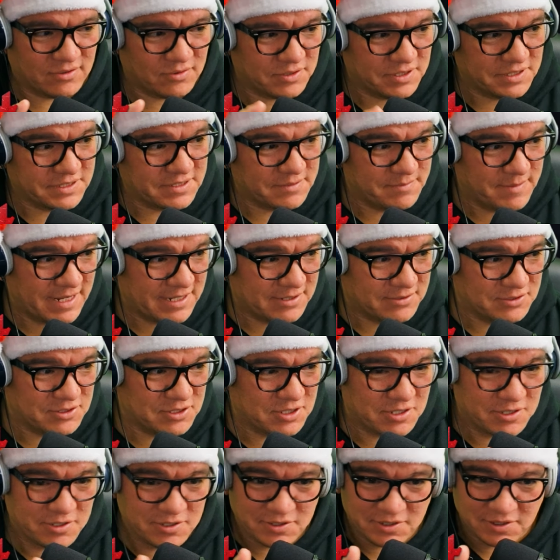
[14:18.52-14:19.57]
to the medical
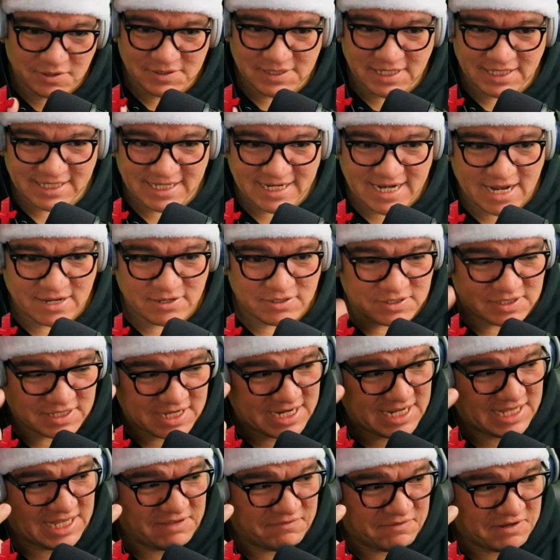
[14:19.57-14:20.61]
journal, you don't take that out. You just kind
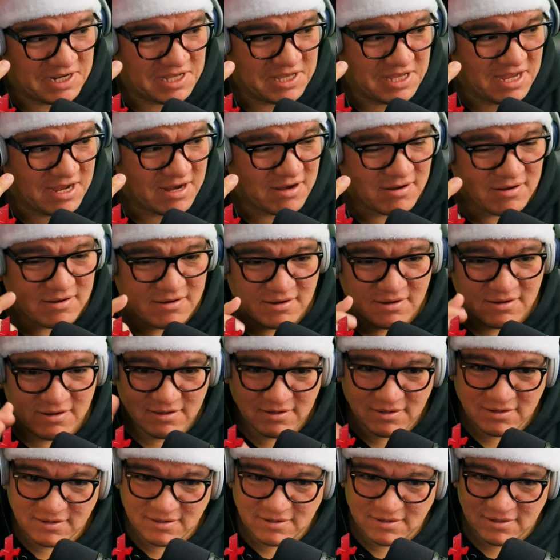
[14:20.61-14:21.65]
of leave it in there.
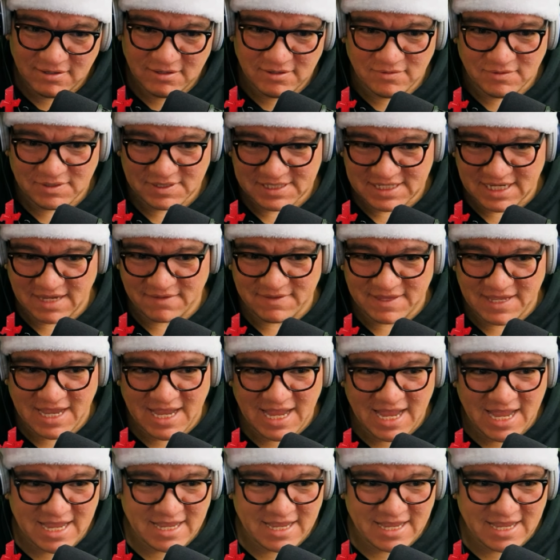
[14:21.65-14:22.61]
And you save the eye.